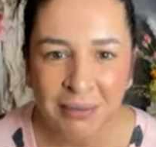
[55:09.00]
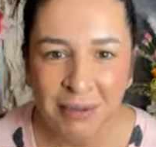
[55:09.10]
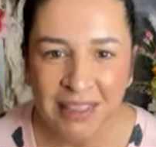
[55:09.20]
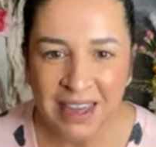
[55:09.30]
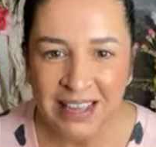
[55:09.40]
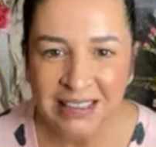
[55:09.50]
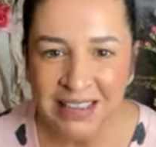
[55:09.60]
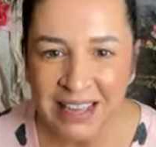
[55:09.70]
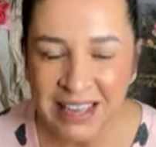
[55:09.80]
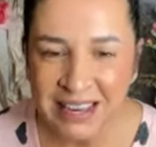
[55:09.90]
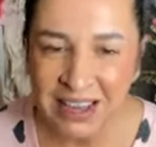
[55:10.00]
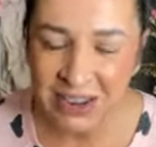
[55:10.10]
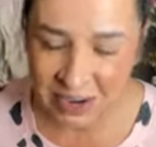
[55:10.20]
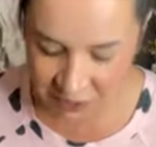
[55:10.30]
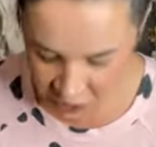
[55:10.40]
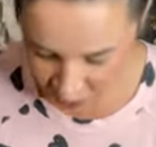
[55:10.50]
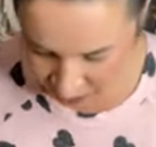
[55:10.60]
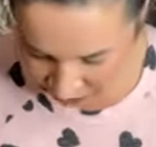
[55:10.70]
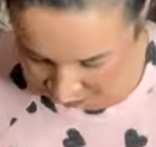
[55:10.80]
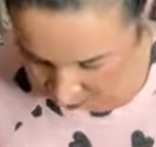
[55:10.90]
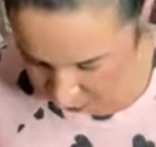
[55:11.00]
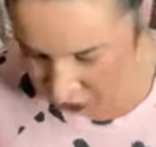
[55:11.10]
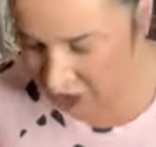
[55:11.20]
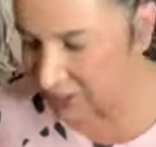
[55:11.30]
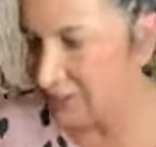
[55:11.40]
But that is it. If you want to purchase